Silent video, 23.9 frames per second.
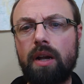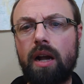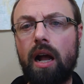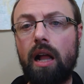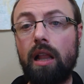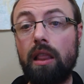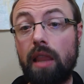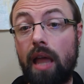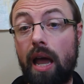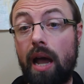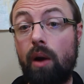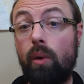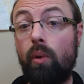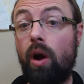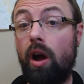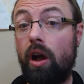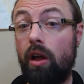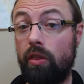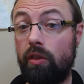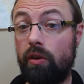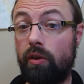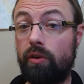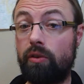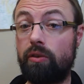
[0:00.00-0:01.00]
allow
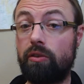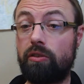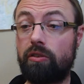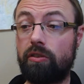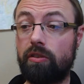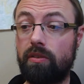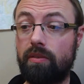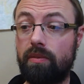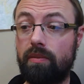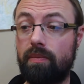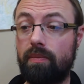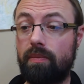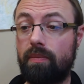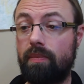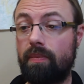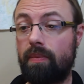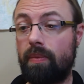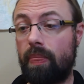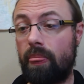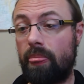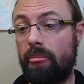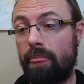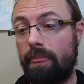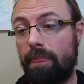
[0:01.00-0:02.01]
others
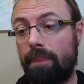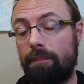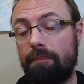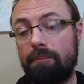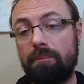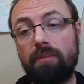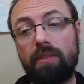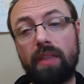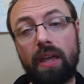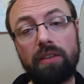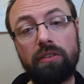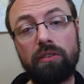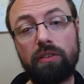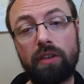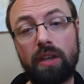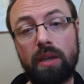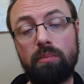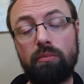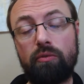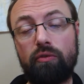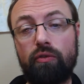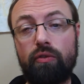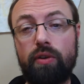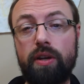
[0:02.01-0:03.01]
that
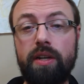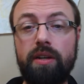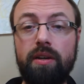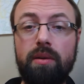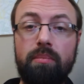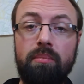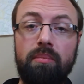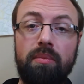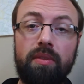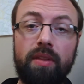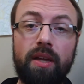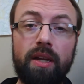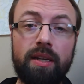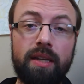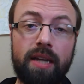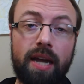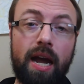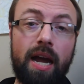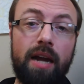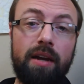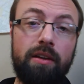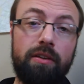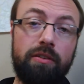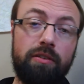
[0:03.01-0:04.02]
same freedom that
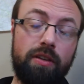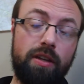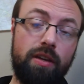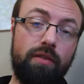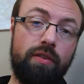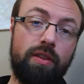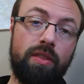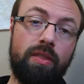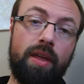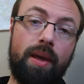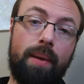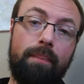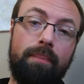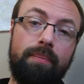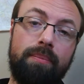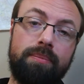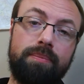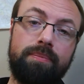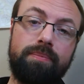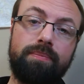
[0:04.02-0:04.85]
God has given them.